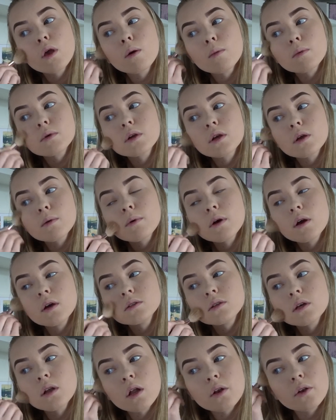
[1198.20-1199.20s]
on my
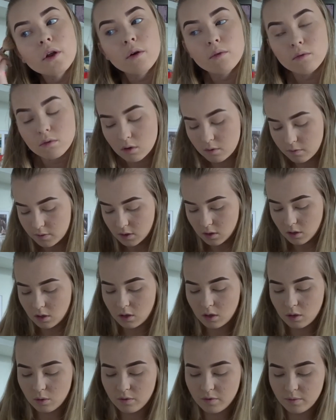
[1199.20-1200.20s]
cheekbones, and I don't obviously
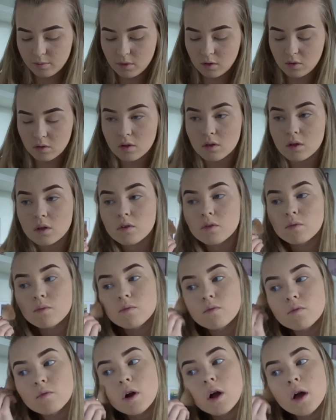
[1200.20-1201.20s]
know if I'm using this
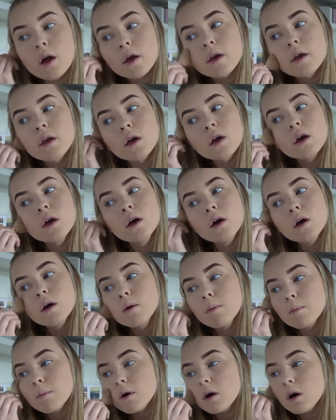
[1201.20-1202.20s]
right,
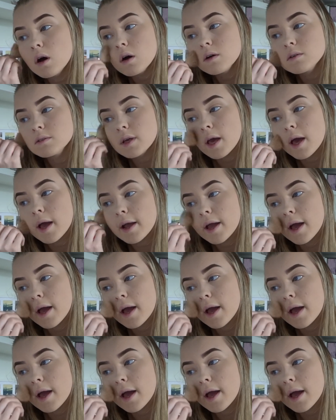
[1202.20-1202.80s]
but yeah,